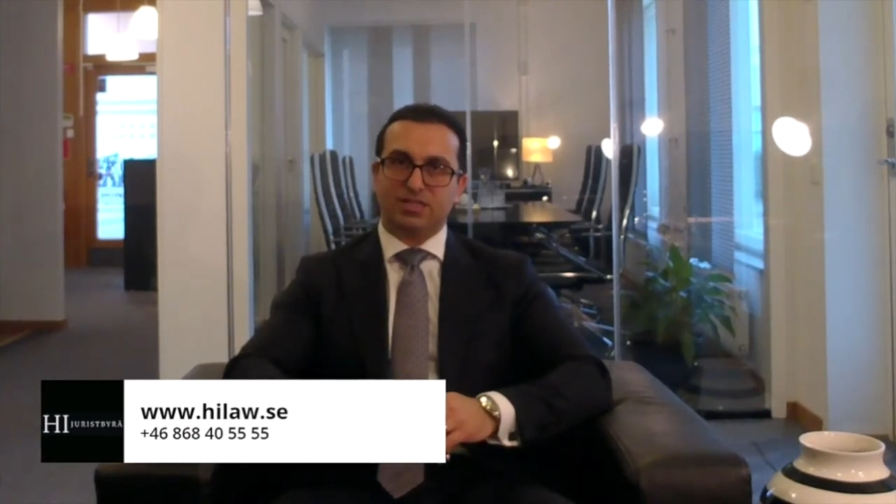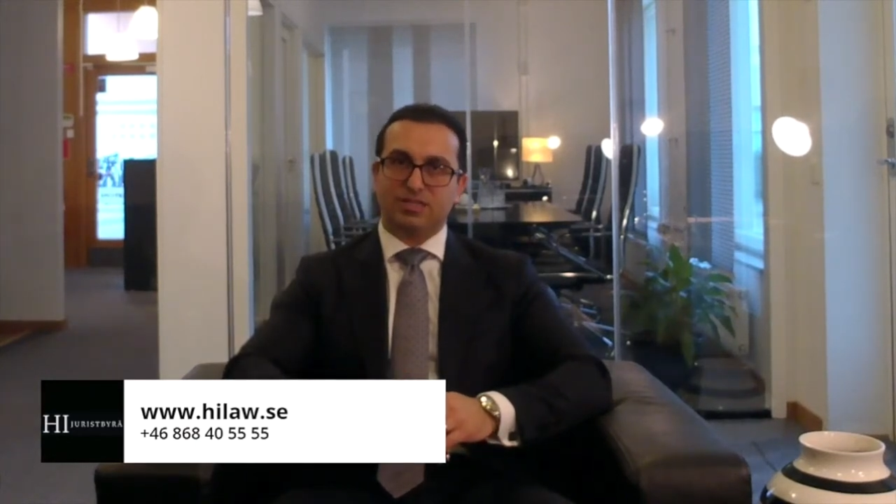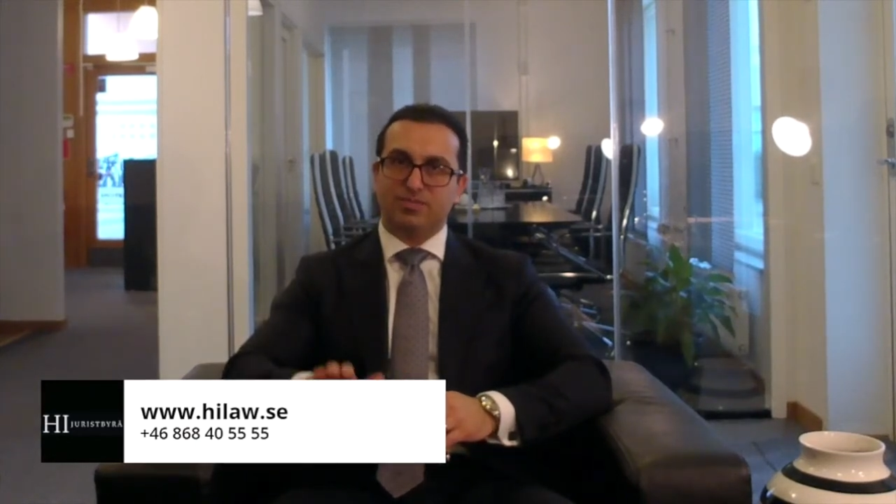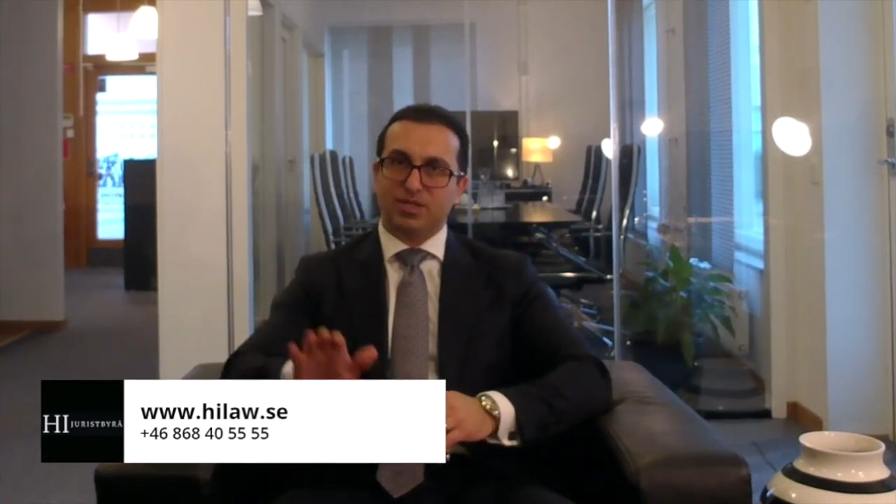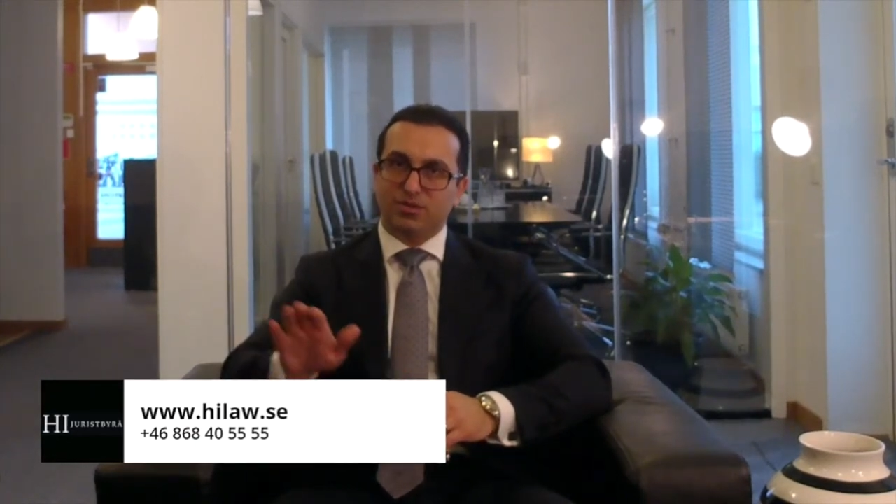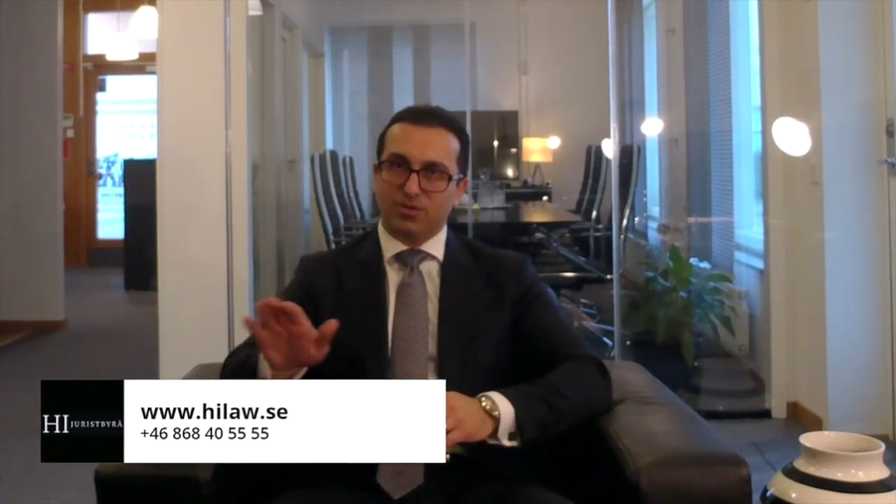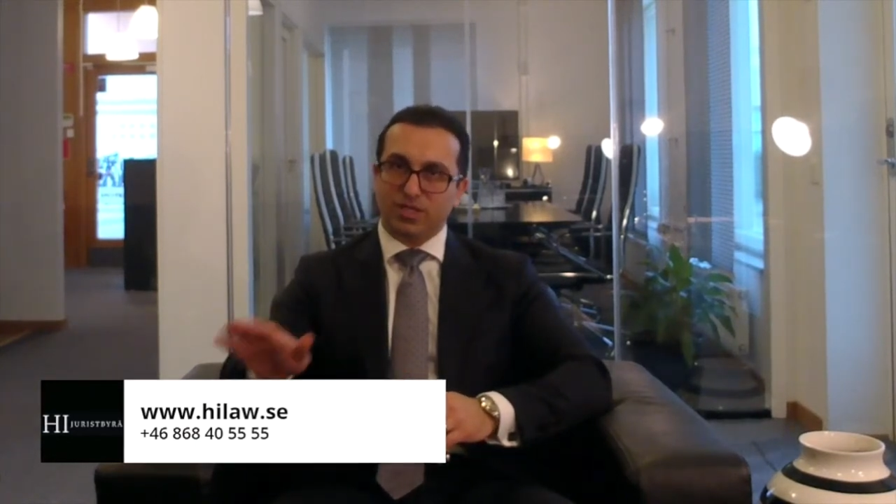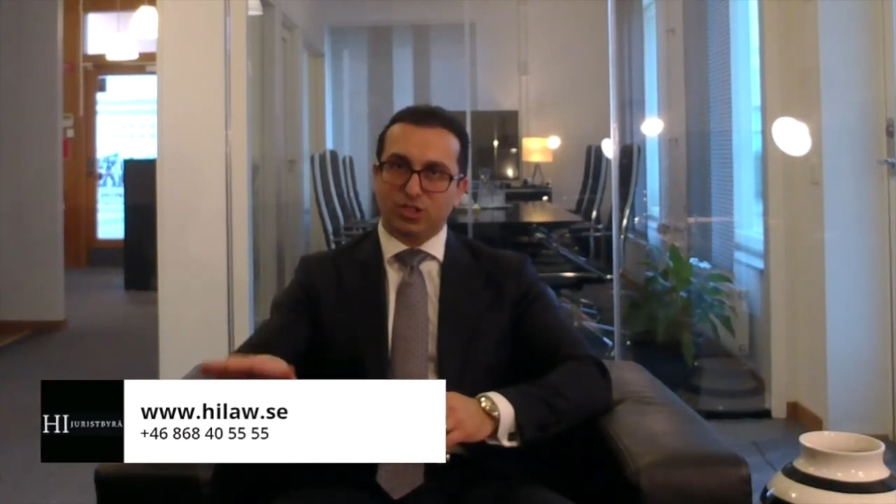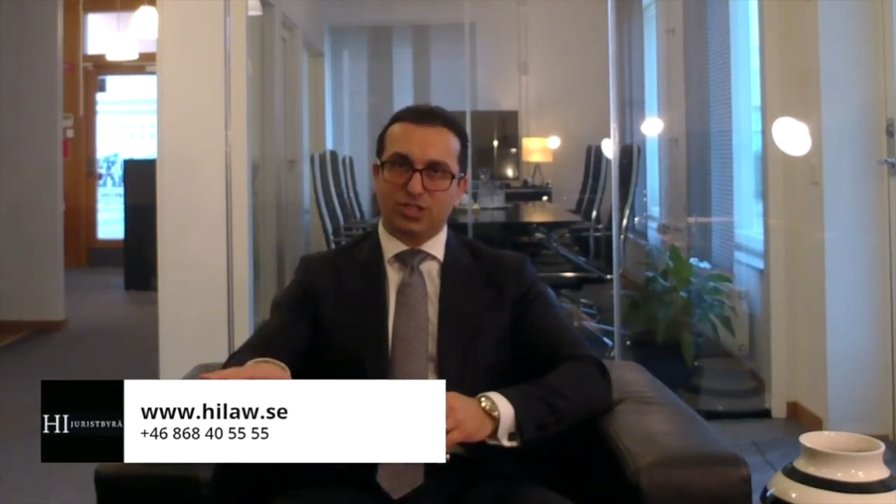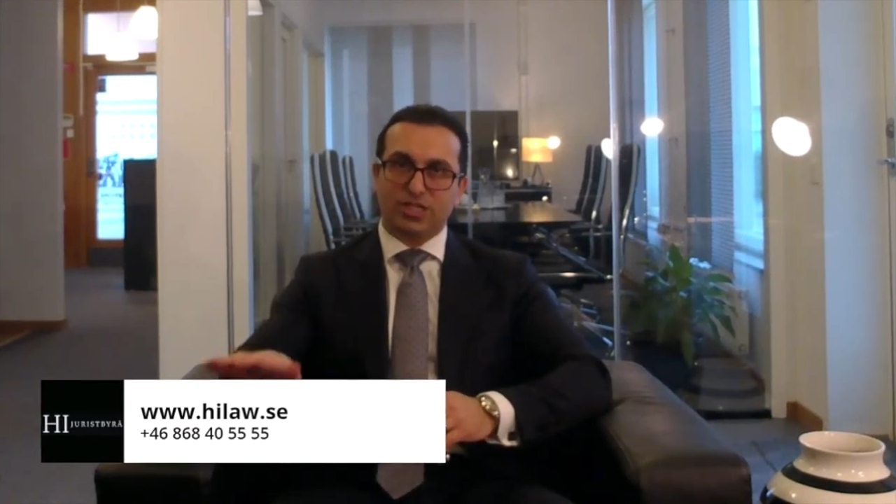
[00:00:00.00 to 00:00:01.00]
the
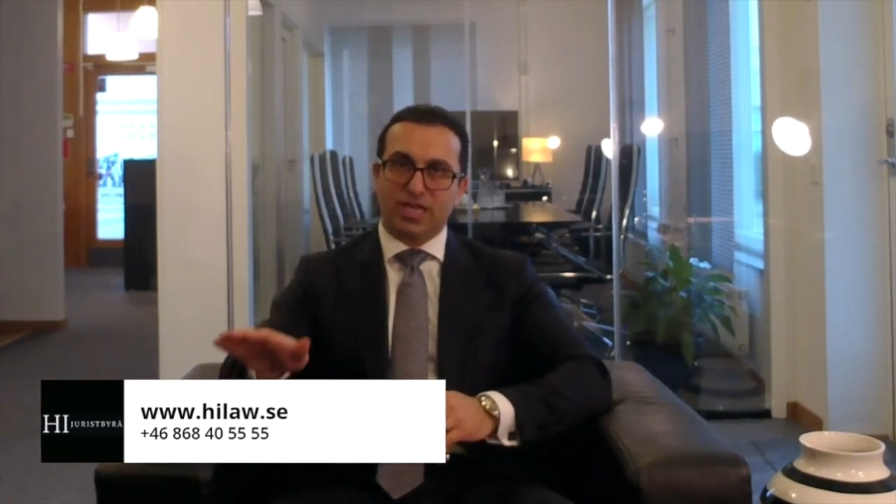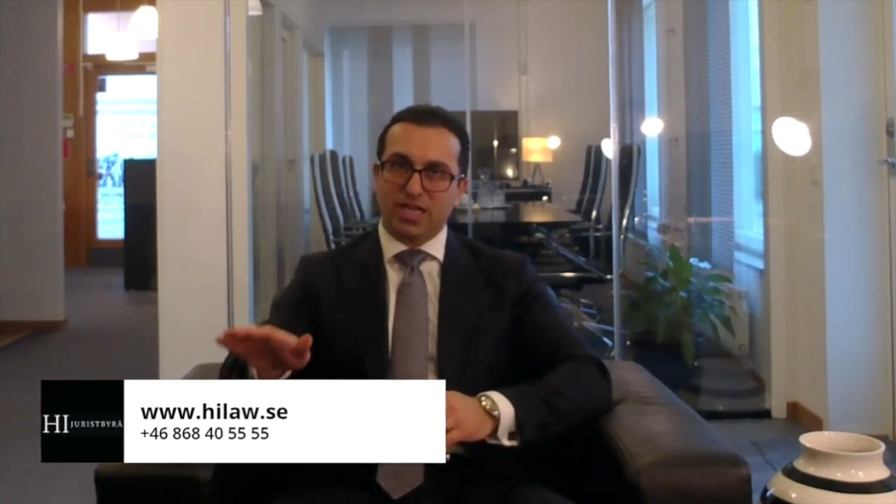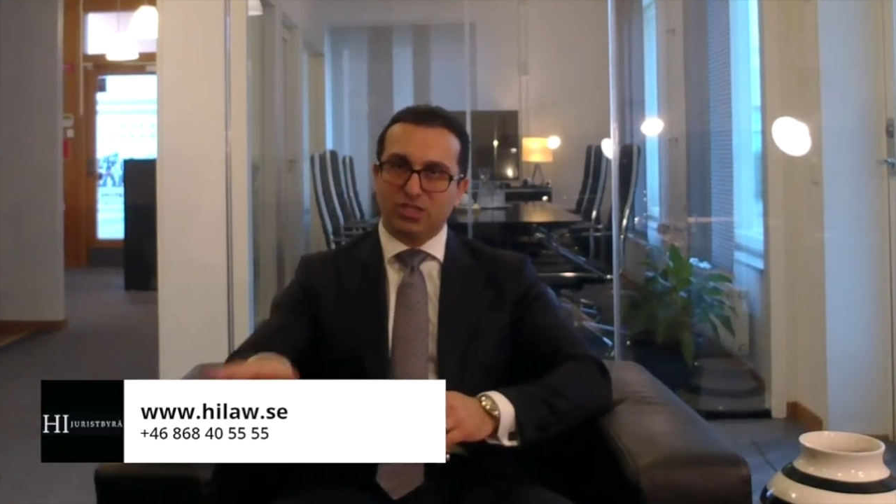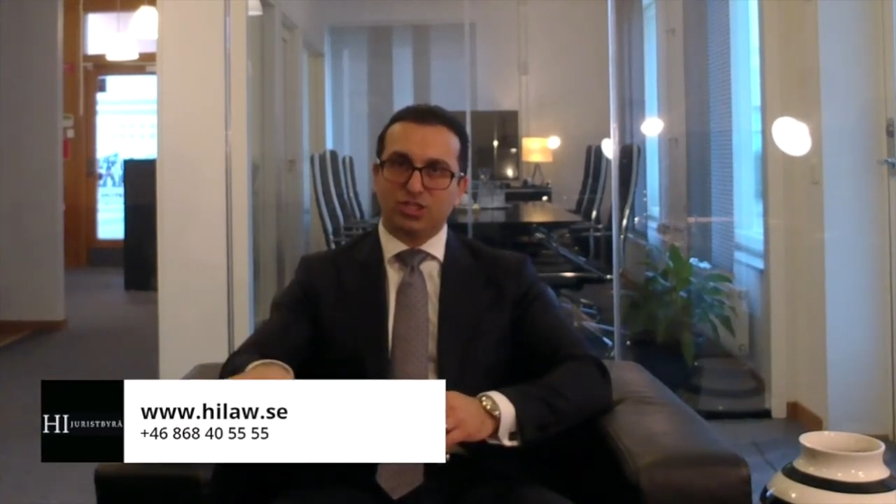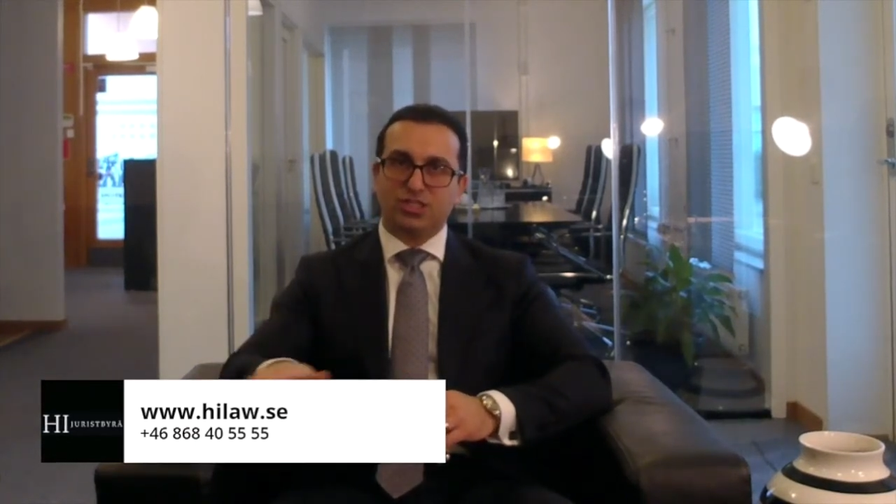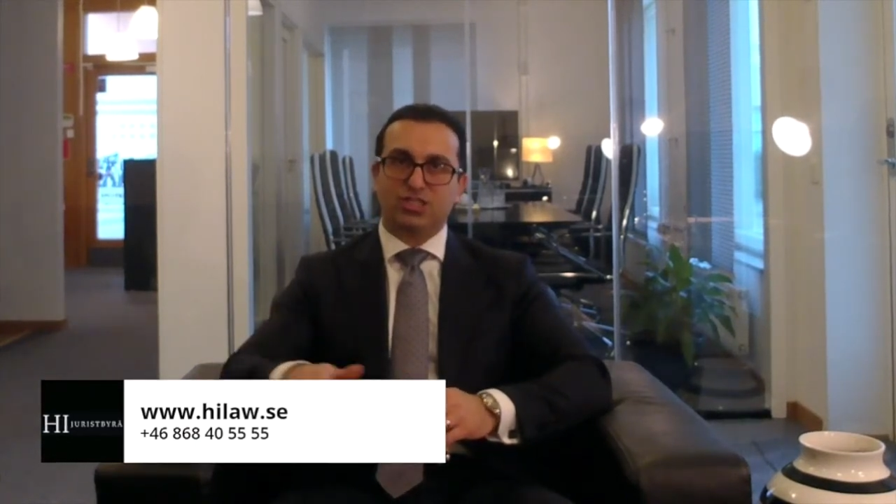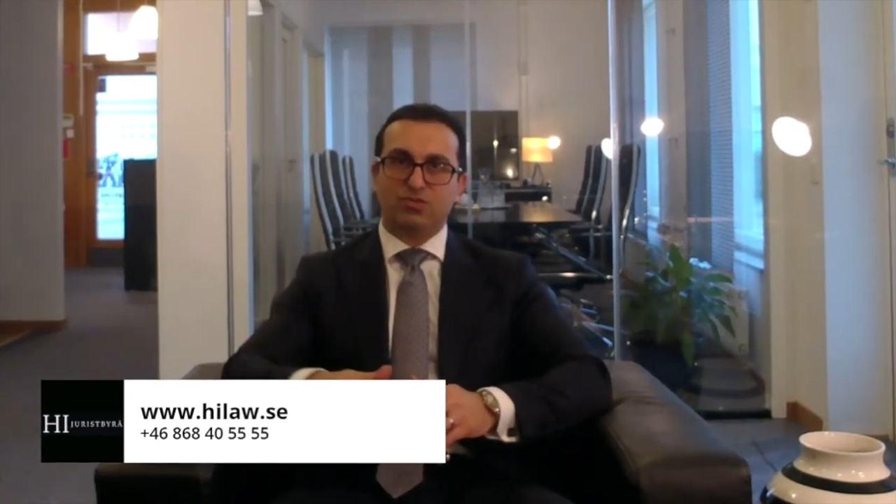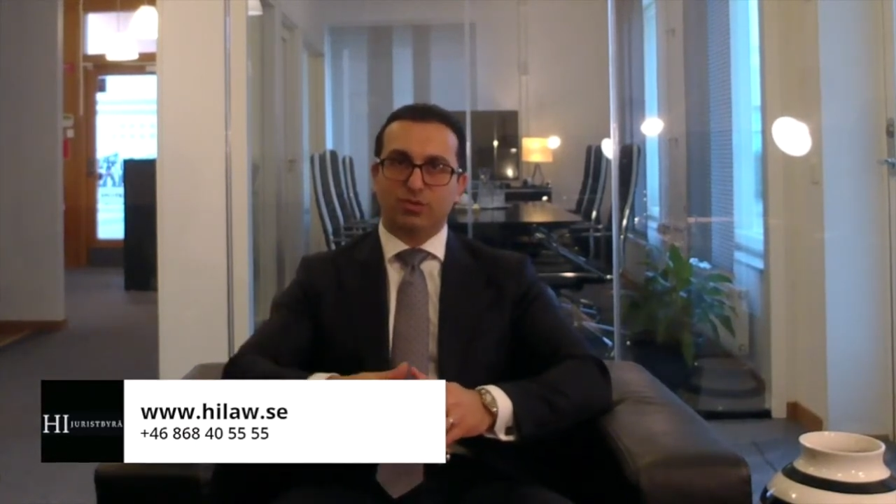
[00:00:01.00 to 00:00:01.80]
immigration agency